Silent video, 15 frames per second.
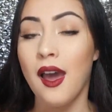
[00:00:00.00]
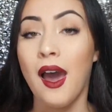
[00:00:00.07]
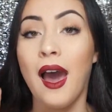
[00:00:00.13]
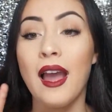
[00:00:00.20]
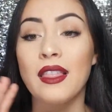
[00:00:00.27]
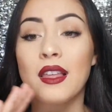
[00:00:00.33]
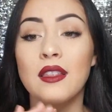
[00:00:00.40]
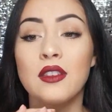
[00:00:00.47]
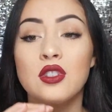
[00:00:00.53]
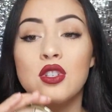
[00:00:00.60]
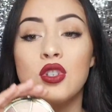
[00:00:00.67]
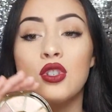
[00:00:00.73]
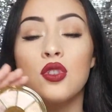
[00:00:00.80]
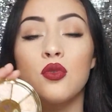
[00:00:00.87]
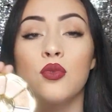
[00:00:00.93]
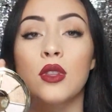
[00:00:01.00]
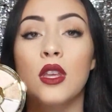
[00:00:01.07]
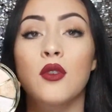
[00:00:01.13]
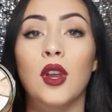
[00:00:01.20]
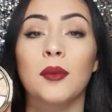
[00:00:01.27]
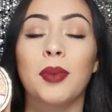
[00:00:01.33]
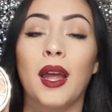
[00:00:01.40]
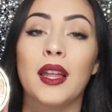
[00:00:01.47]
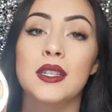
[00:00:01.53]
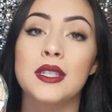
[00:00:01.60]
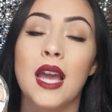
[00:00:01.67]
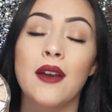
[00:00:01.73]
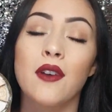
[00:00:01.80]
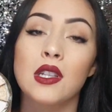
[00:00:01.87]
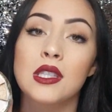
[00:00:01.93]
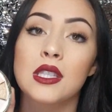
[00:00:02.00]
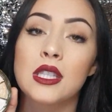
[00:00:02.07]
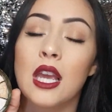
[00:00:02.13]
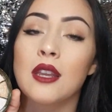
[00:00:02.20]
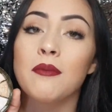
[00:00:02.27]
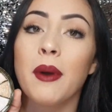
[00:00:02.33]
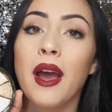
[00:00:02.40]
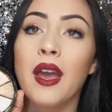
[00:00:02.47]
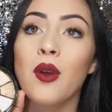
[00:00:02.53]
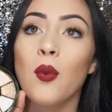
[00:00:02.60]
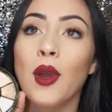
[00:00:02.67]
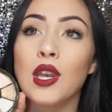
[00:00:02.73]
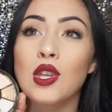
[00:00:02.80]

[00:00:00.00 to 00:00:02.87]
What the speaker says: I think this is just a really great palette to have on standby when